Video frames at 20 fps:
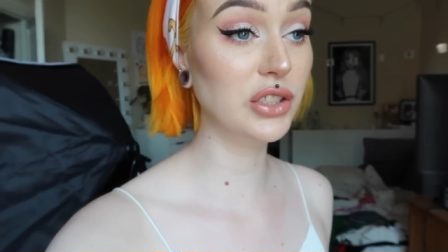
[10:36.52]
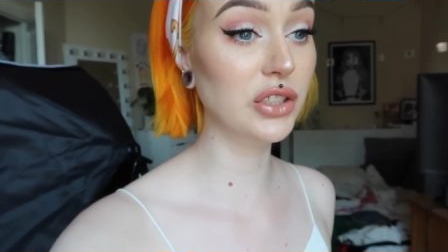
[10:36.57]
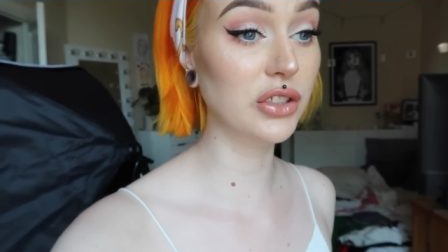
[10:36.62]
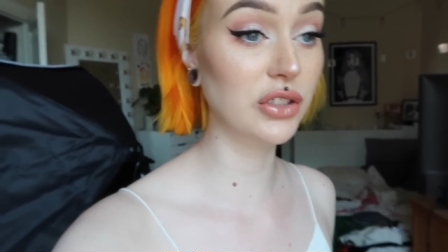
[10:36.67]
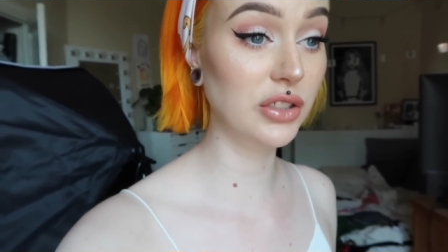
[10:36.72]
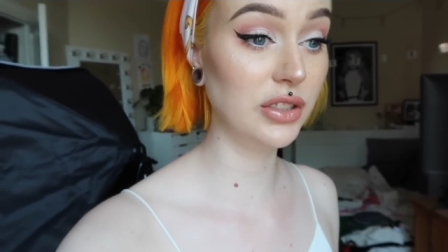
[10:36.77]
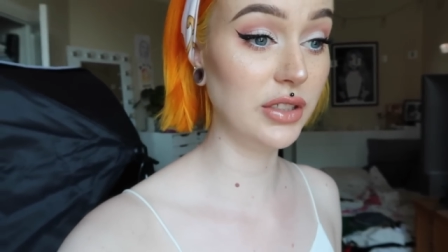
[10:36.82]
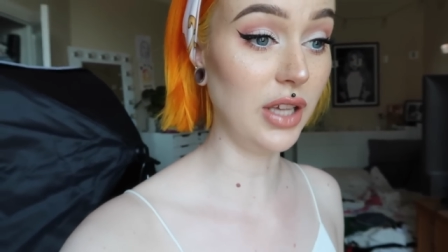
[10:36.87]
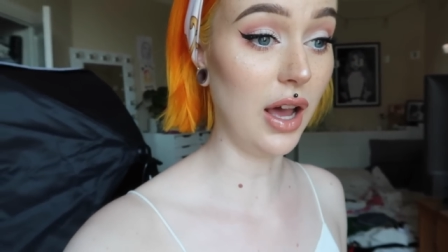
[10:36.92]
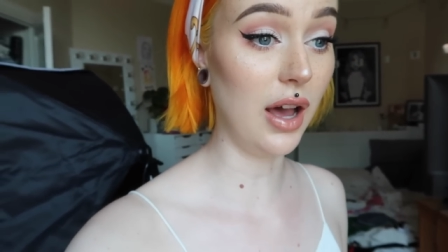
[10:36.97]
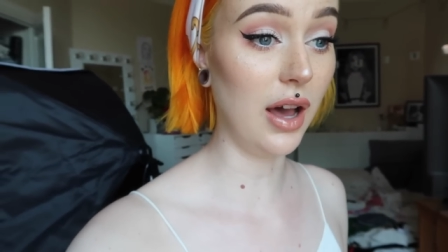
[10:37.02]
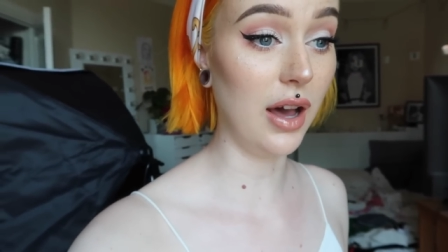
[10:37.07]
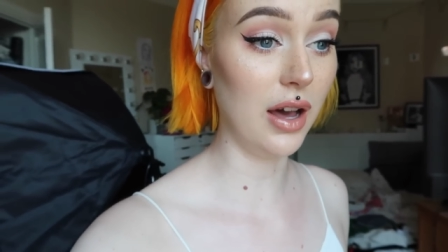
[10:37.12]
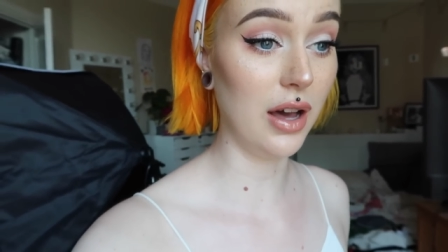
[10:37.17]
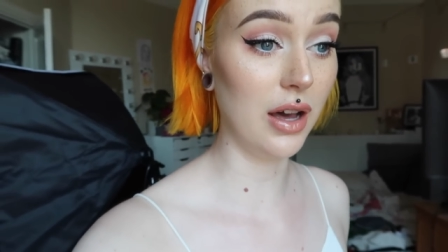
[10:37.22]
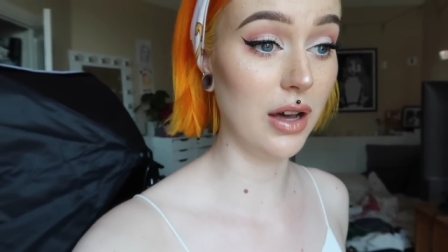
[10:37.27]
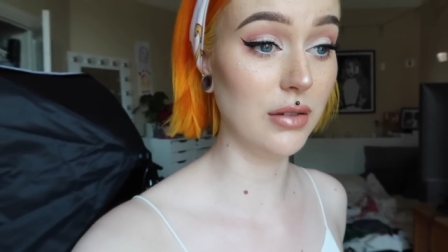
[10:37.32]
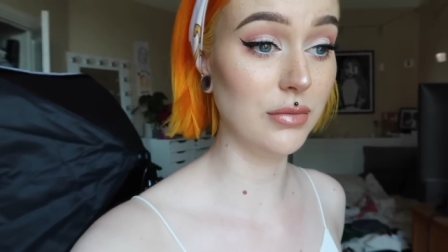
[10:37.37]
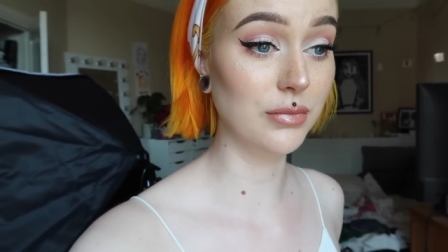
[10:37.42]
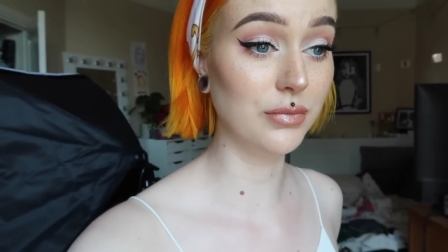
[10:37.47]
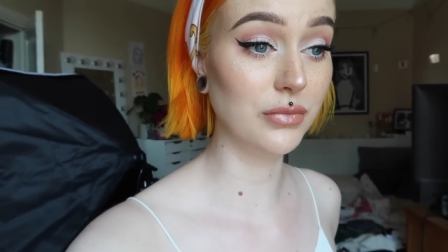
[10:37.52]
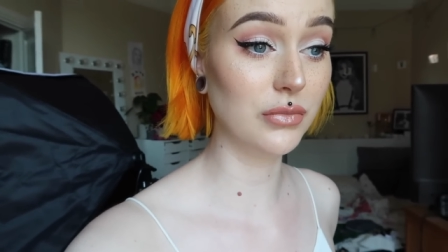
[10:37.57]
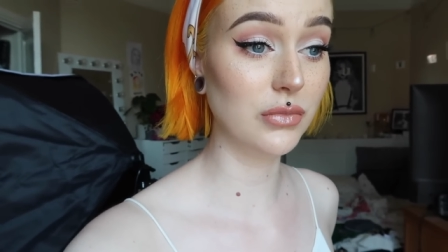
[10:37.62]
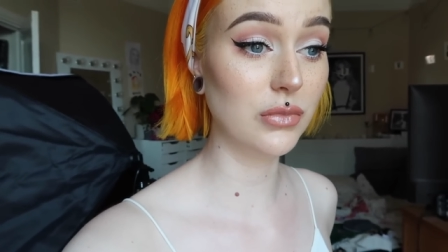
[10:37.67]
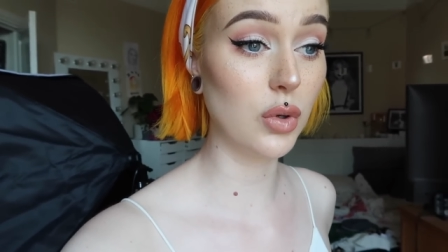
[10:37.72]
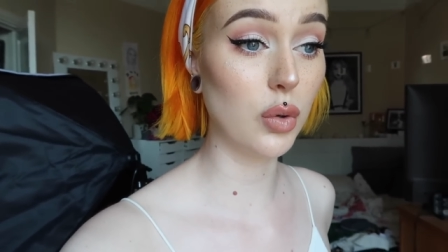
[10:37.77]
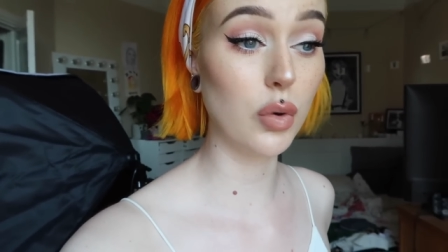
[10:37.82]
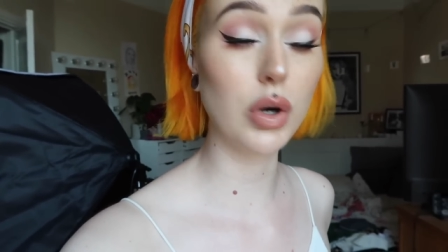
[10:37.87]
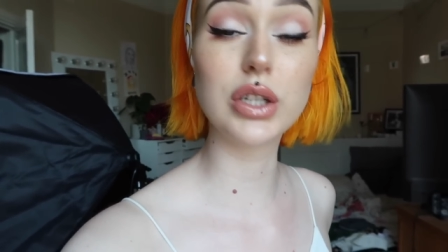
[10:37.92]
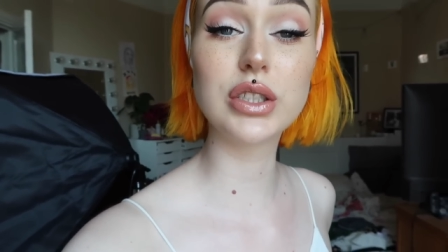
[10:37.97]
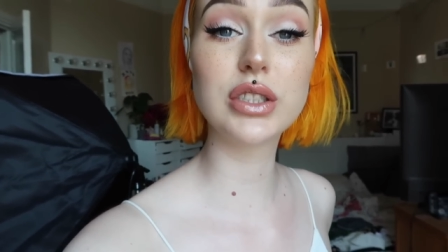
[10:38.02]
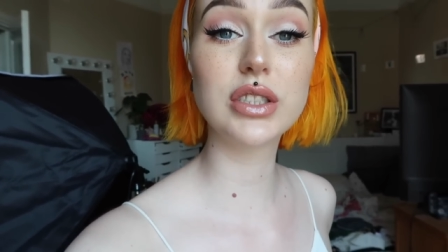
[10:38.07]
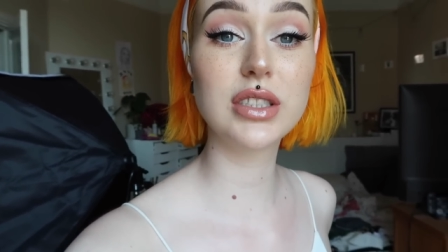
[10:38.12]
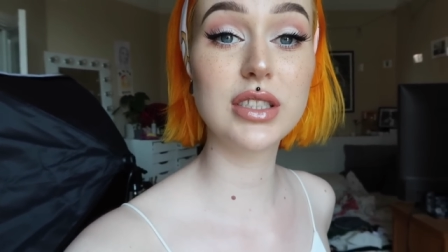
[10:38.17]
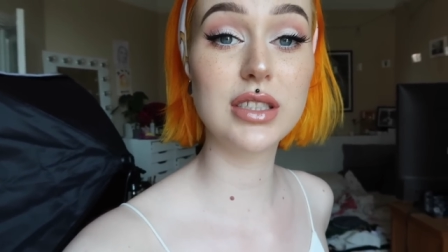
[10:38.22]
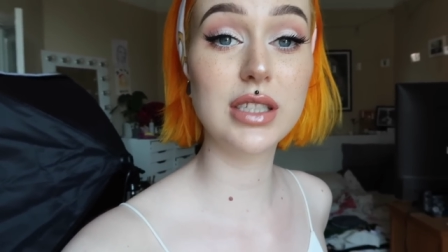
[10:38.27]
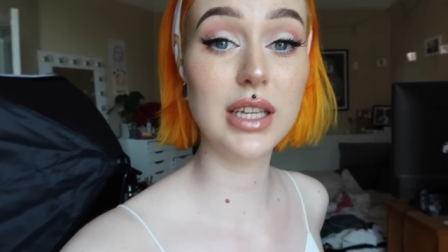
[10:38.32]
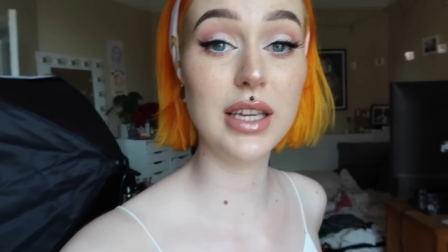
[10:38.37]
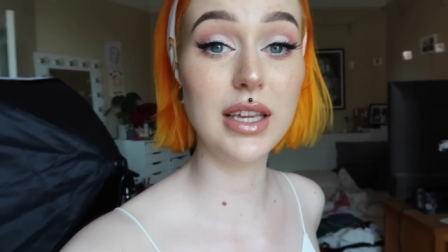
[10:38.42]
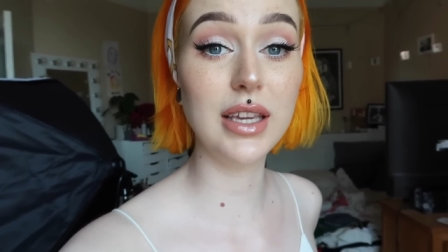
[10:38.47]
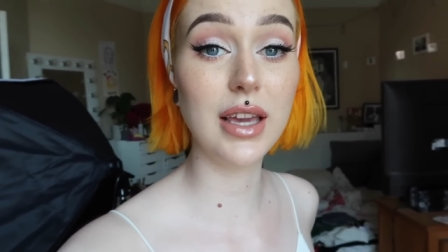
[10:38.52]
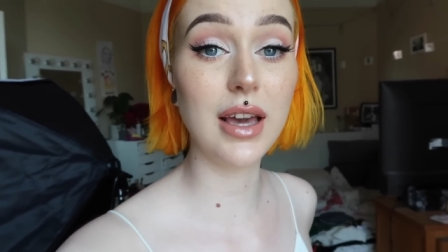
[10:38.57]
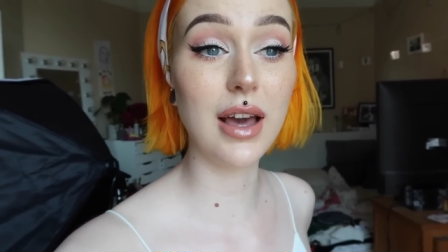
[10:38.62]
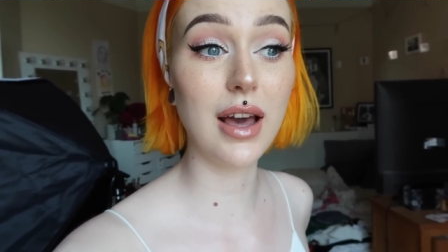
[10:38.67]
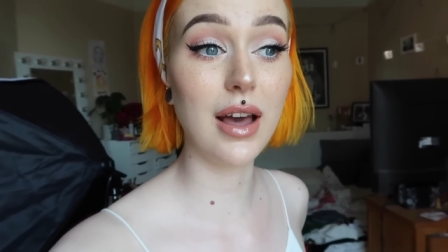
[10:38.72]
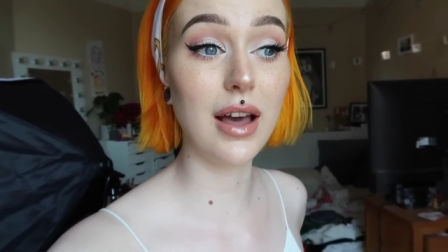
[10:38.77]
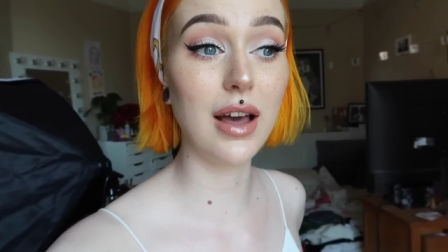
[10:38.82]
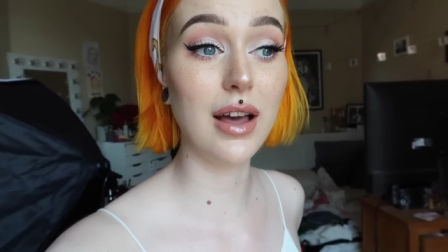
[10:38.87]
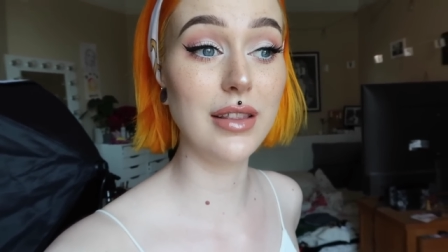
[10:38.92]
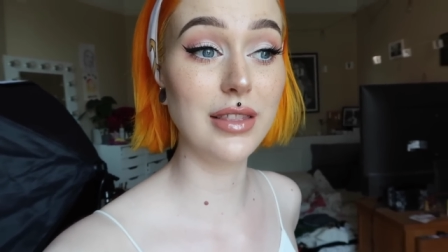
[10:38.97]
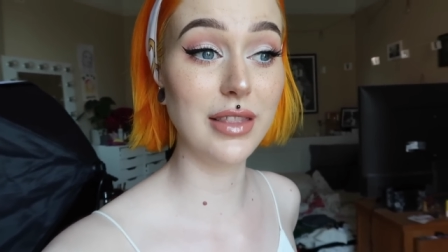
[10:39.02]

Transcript: just um, watched the uh,